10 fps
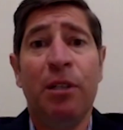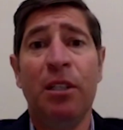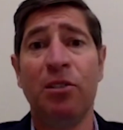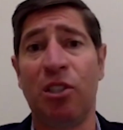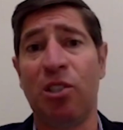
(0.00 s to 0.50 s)

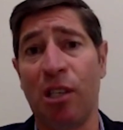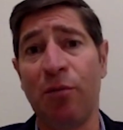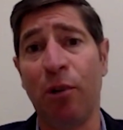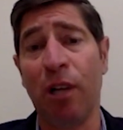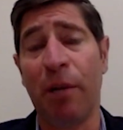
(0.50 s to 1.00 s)

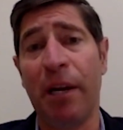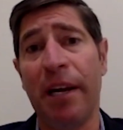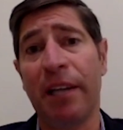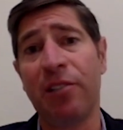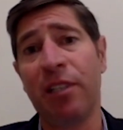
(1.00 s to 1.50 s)
successful M&A
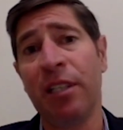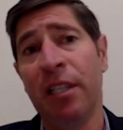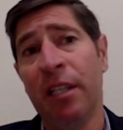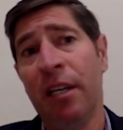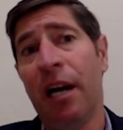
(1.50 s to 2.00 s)
exit.
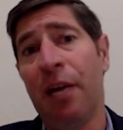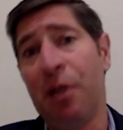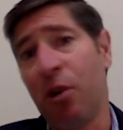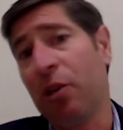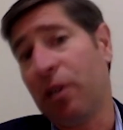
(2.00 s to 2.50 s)
I
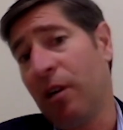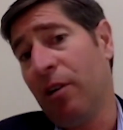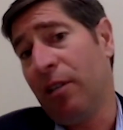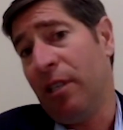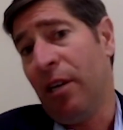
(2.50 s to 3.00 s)
think
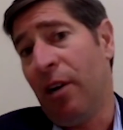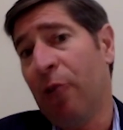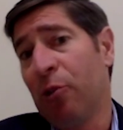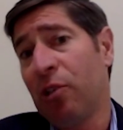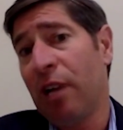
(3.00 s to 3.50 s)
on the
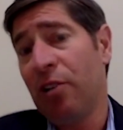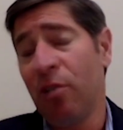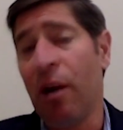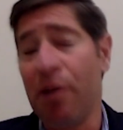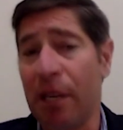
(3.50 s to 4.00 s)
other side
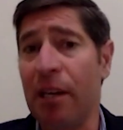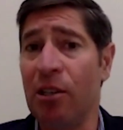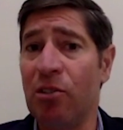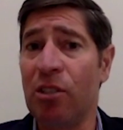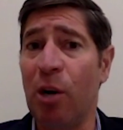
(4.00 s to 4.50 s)
too, I think it
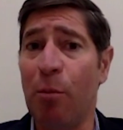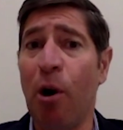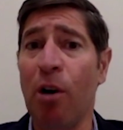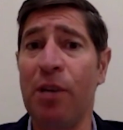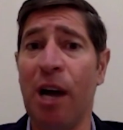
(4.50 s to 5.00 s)
is,
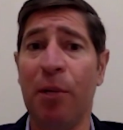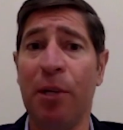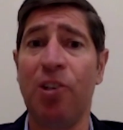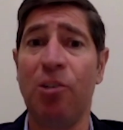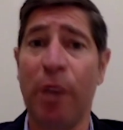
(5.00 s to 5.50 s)
part of the
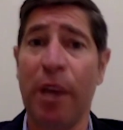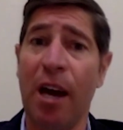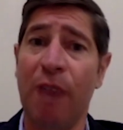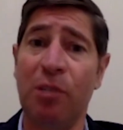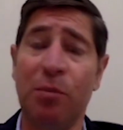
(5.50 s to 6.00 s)
obligation we
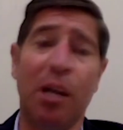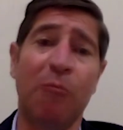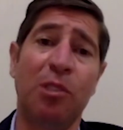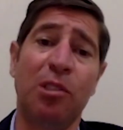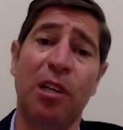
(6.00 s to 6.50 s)
have
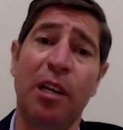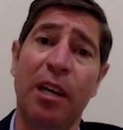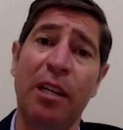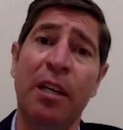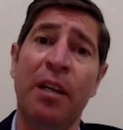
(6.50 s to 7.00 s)
sometimes to say,
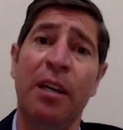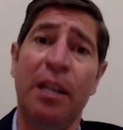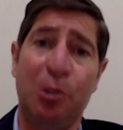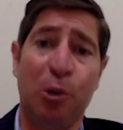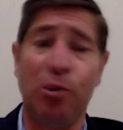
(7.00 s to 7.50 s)
hey,
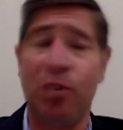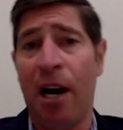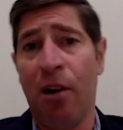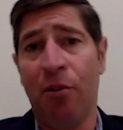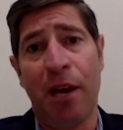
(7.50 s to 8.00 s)
it turns
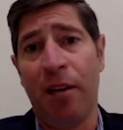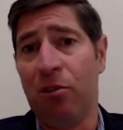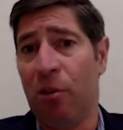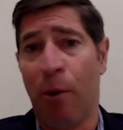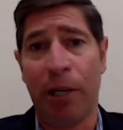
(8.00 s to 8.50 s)
out that
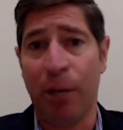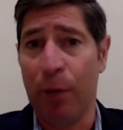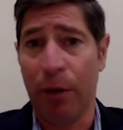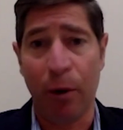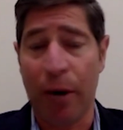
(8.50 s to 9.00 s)
the market
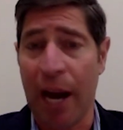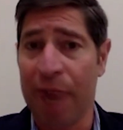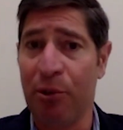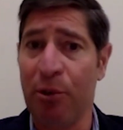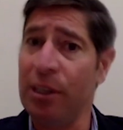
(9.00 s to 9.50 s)
we were going
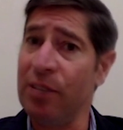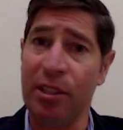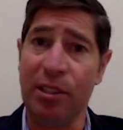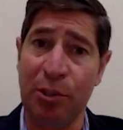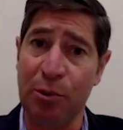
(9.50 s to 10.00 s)
after
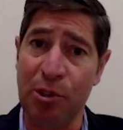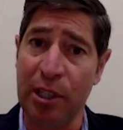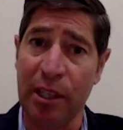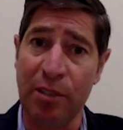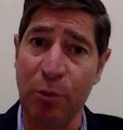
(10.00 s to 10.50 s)
isn't as
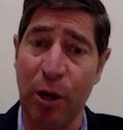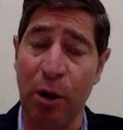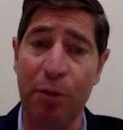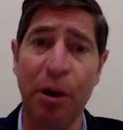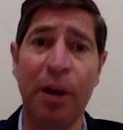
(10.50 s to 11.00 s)
interesting as we
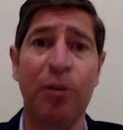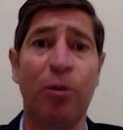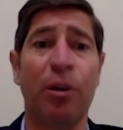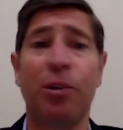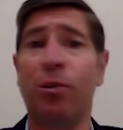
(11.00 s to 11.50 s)
all thought,
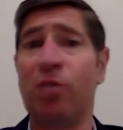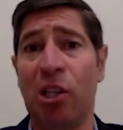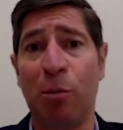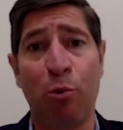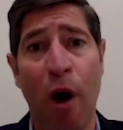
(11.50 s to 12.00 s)
or it turns
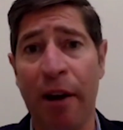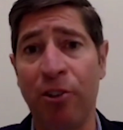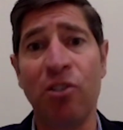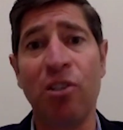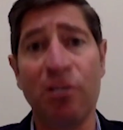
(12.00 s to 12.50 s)
out the product
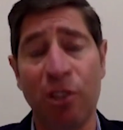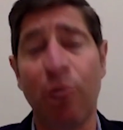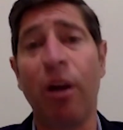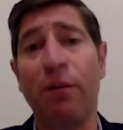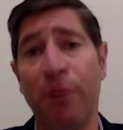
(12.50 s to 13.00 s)
just isn't the
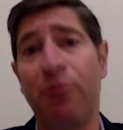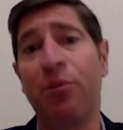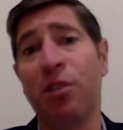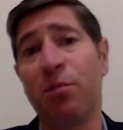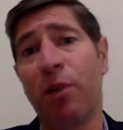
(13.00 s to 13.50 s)
right fit
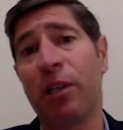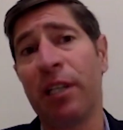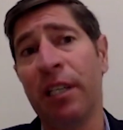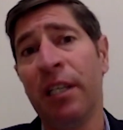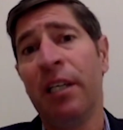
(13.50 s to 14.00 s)
for this
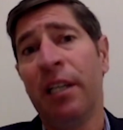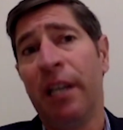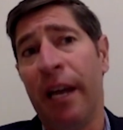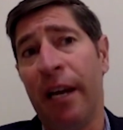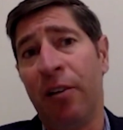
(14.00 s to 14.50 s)
market.
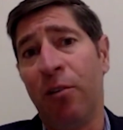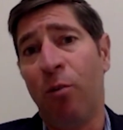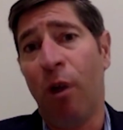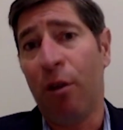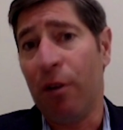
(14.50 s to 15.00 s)
And
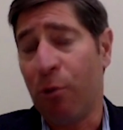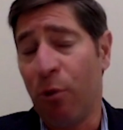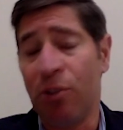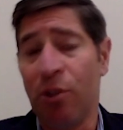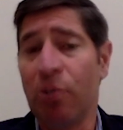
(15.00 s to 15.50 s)
while, of
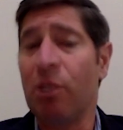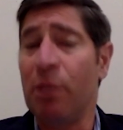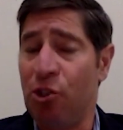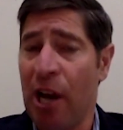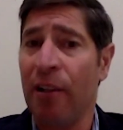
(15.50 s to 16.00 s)
course, those can
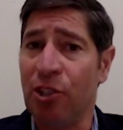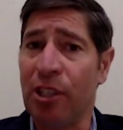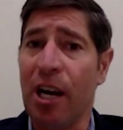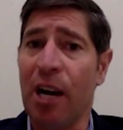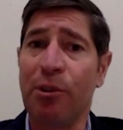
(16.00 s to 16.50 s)
be
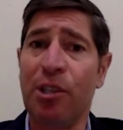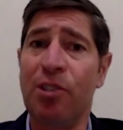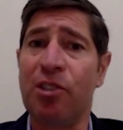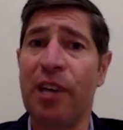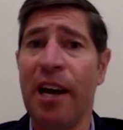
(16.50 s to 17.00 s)
challenging
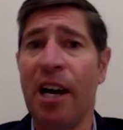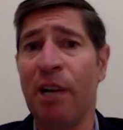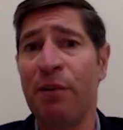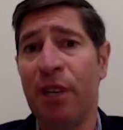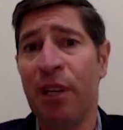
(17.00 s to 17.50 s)
conversations to
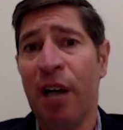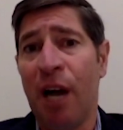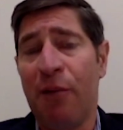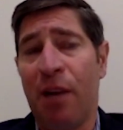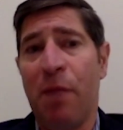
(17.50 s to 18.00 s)
have, I
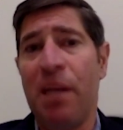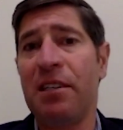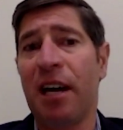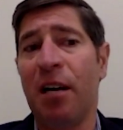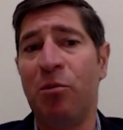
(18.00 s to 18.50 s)
find many
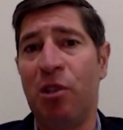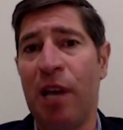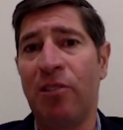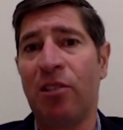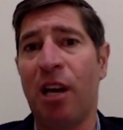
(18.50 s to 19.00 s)
times
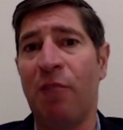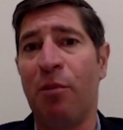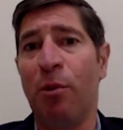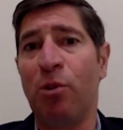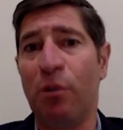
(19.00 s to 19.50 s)
that's kind of the
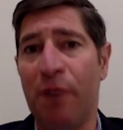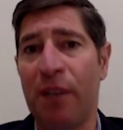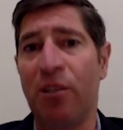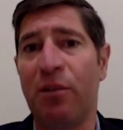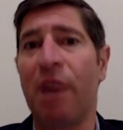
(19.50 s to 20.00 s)
most
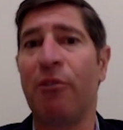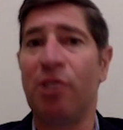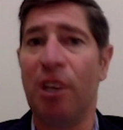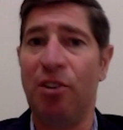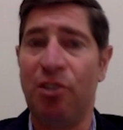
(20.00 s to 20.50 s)
effective
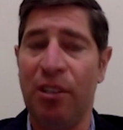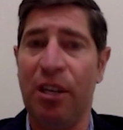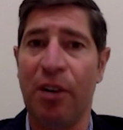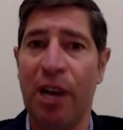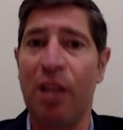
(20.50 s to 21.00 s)
conversation,
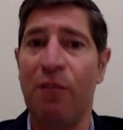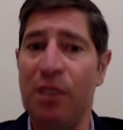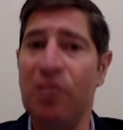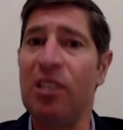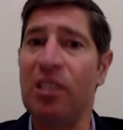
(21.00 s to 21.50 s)
kind of that
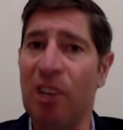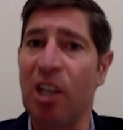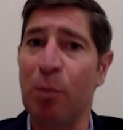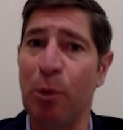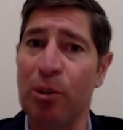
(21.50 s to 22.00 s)
VCs and
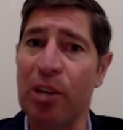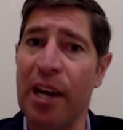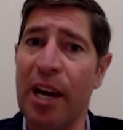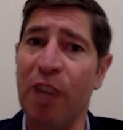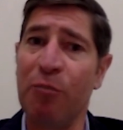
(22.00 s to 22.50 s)
entrepreneurs can
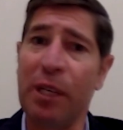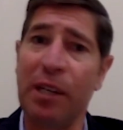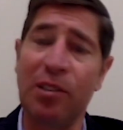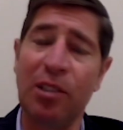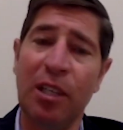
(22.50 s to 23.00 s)
have,
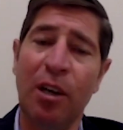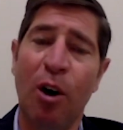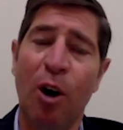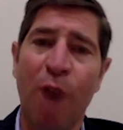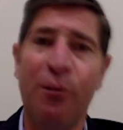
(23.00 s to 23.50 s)
because
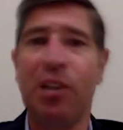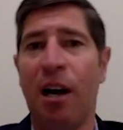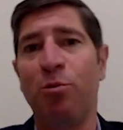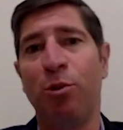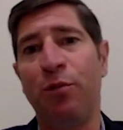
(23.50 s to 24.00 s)

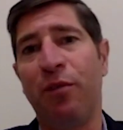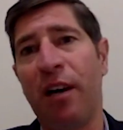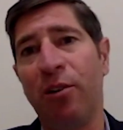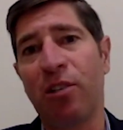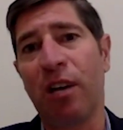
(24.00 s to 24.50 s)
oftentimes what you
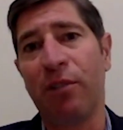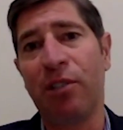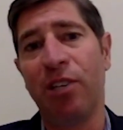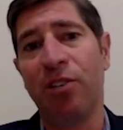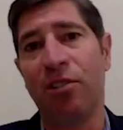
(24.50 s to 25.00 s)
find in those
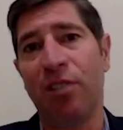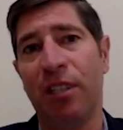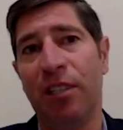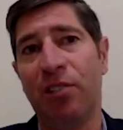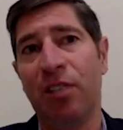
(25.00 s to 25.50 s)
conversations
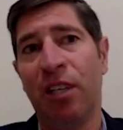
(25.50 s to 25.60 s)
is